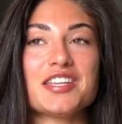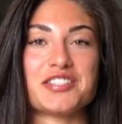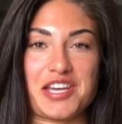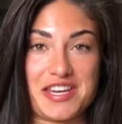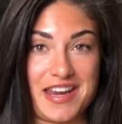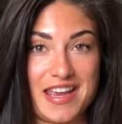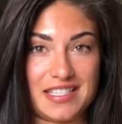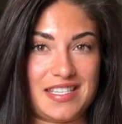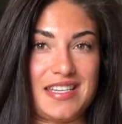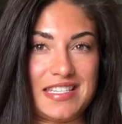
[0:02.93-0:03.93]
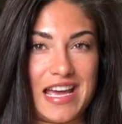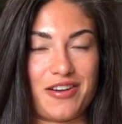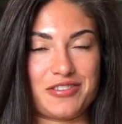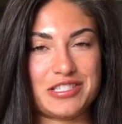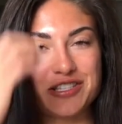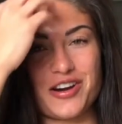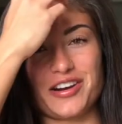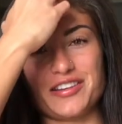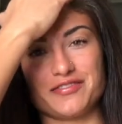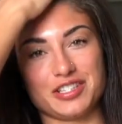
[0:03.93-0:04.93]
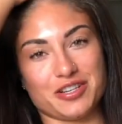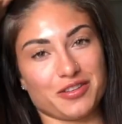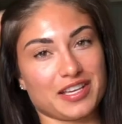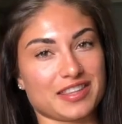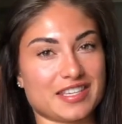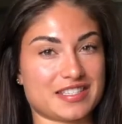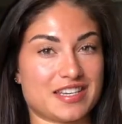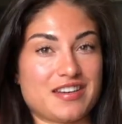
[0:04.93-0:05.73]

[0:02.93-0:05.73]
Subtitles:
done a sit-down talking video like this